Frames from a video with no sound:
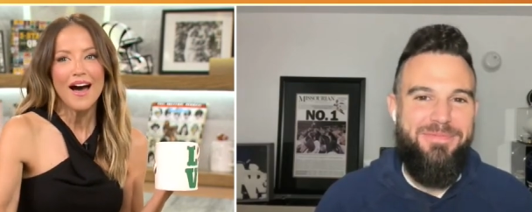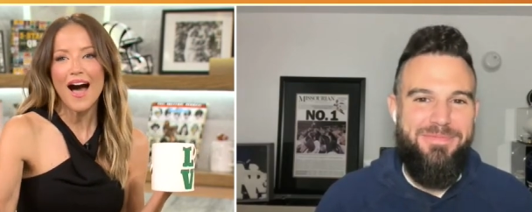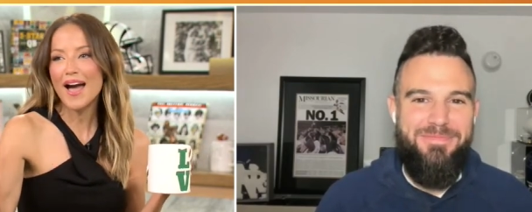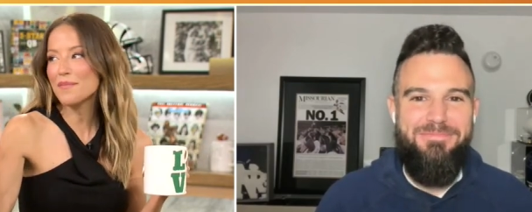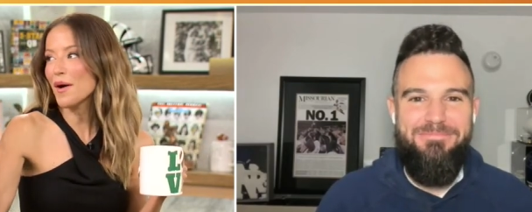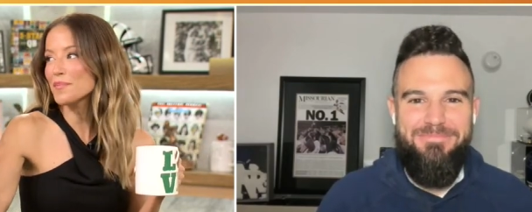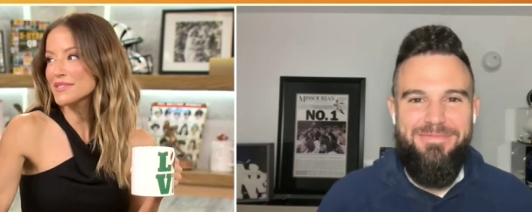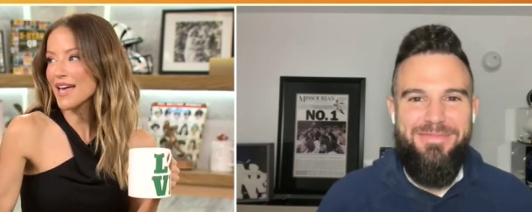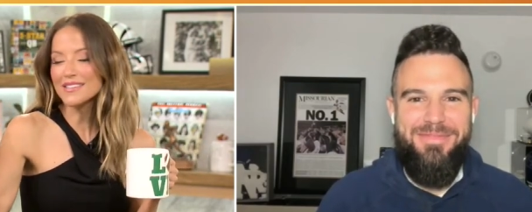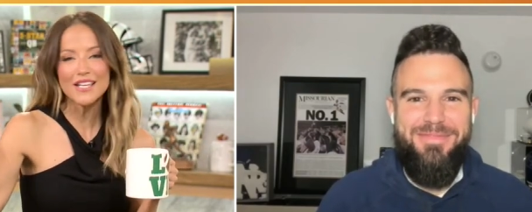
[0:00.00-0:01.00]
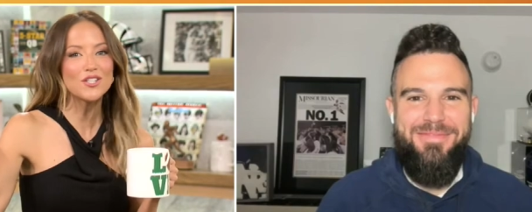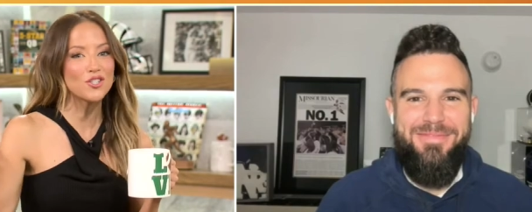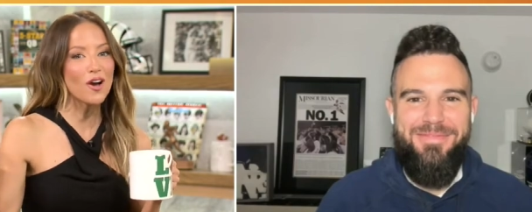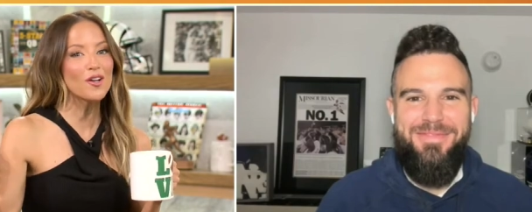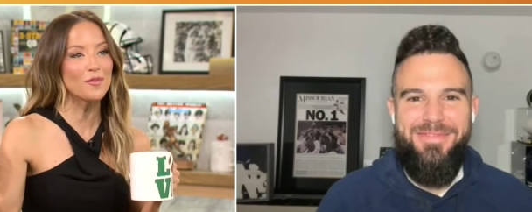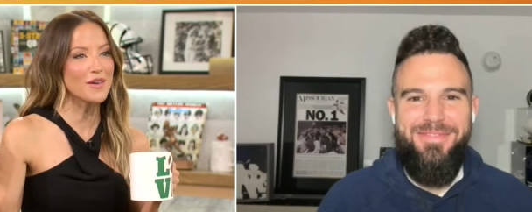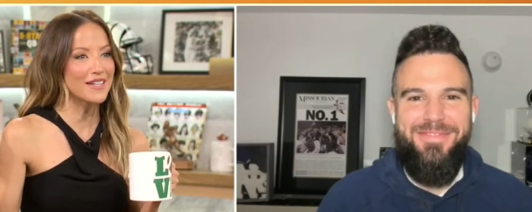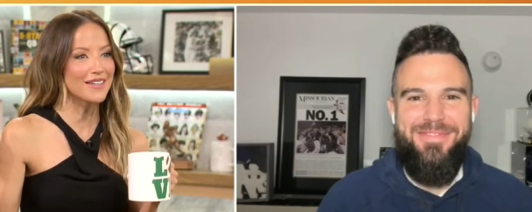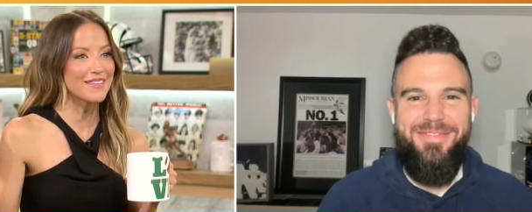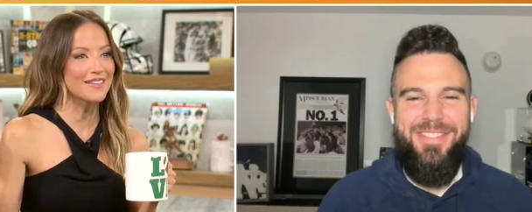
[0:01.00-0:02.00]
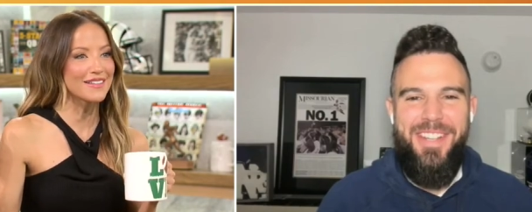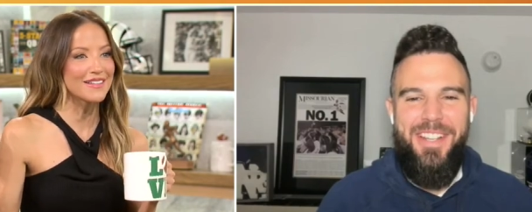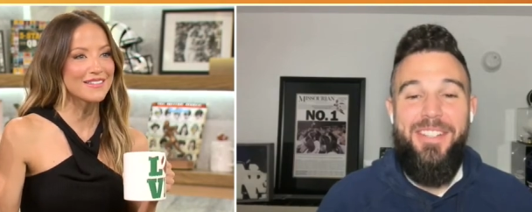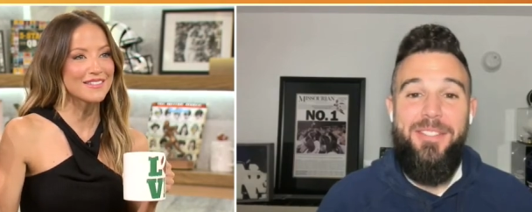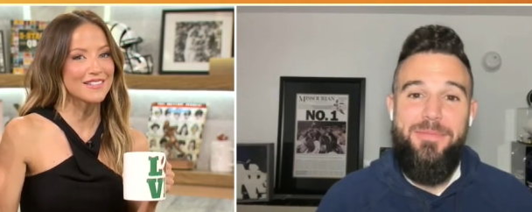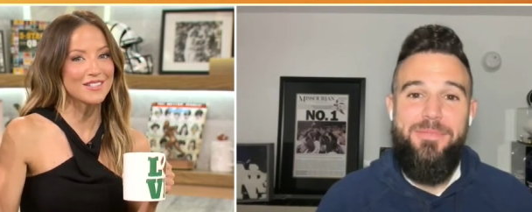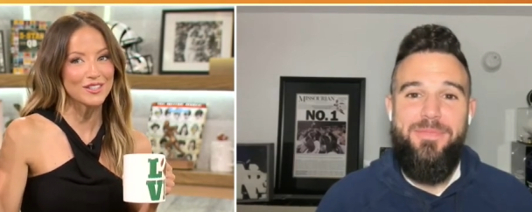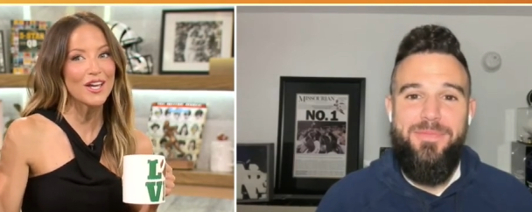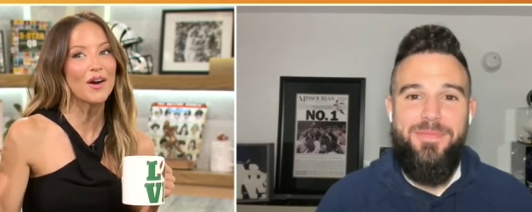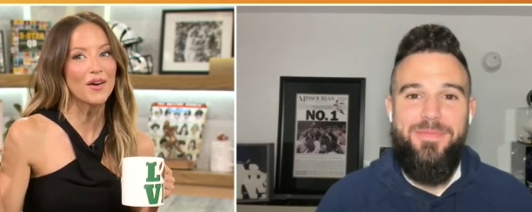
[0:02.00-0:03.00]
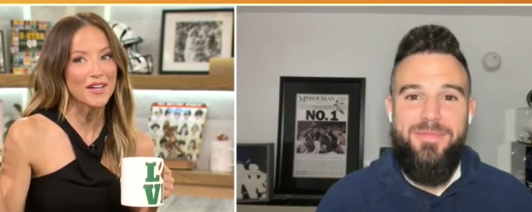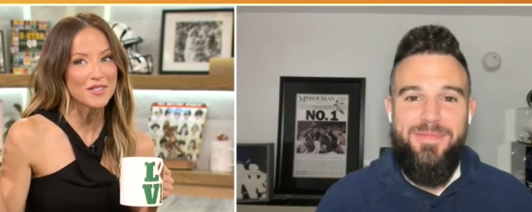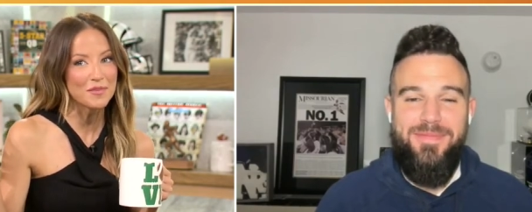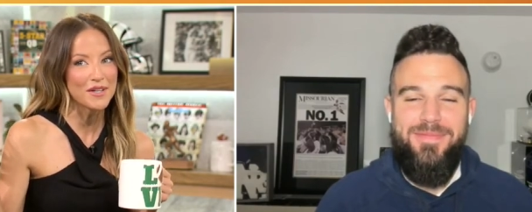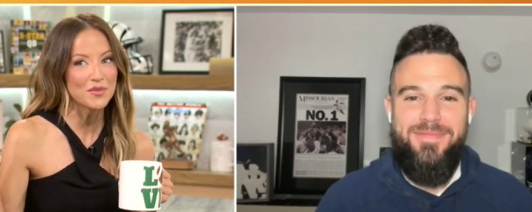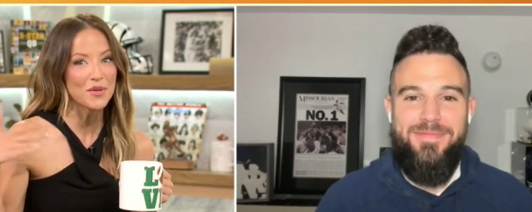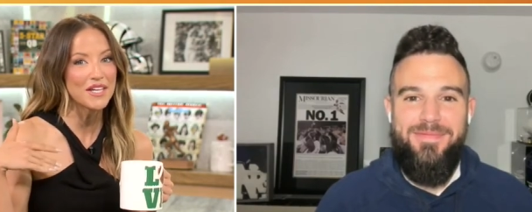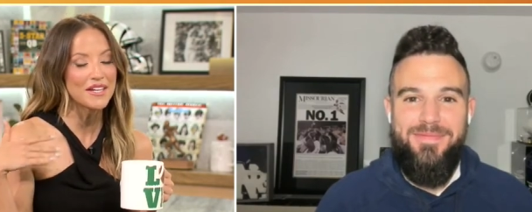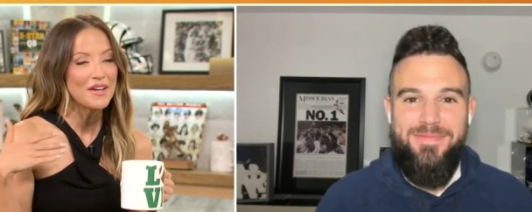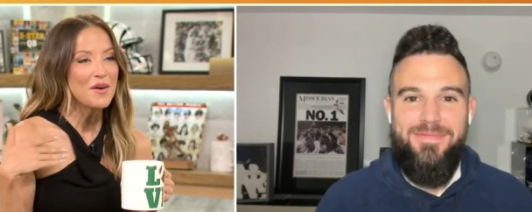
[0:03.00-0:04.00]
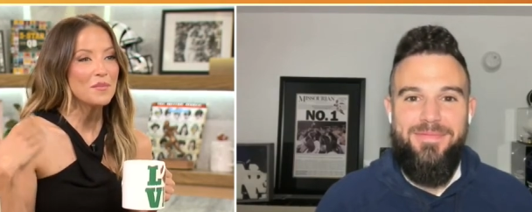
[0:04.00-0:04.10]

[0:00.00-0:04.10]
Speaker 1: I'm obsessed. And Jungle making the list is hilarious because we